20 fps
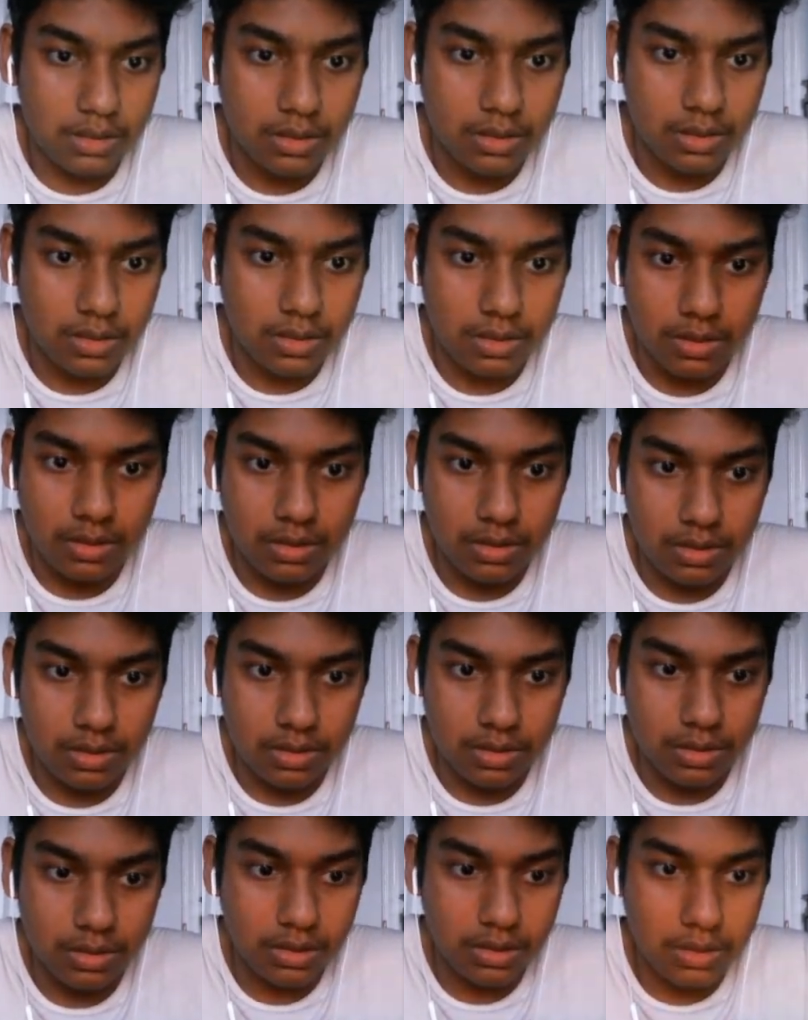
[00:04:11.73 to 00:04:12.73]

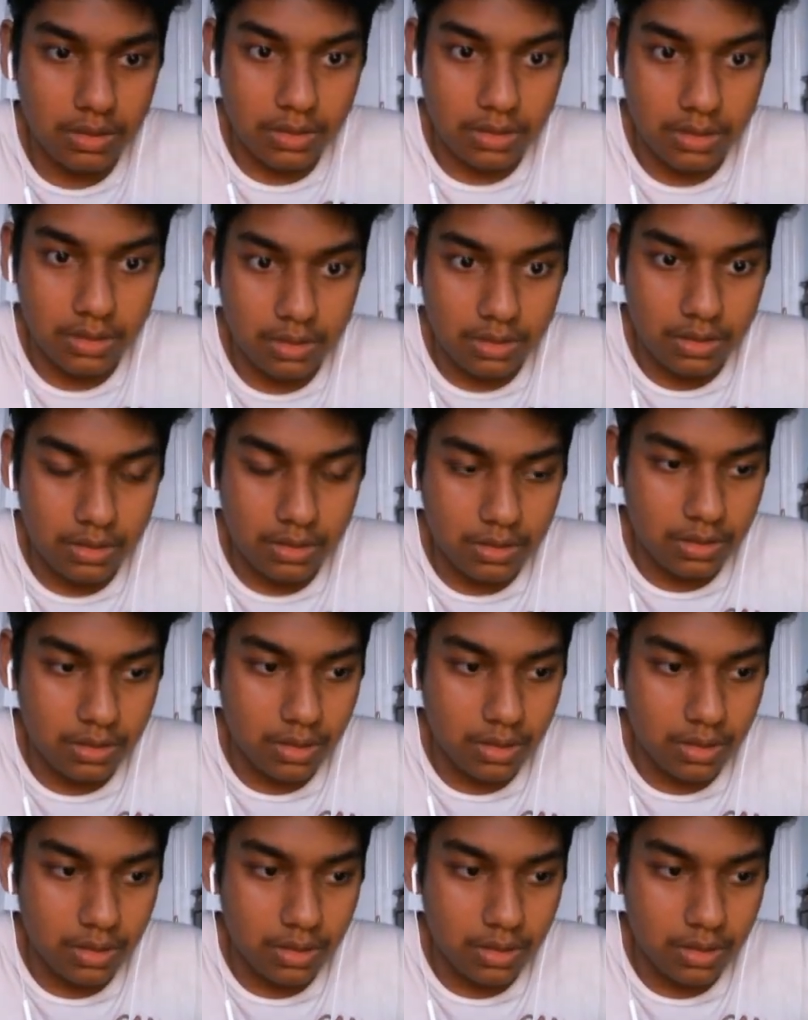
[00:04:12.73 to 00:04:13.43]
Nobody speaks.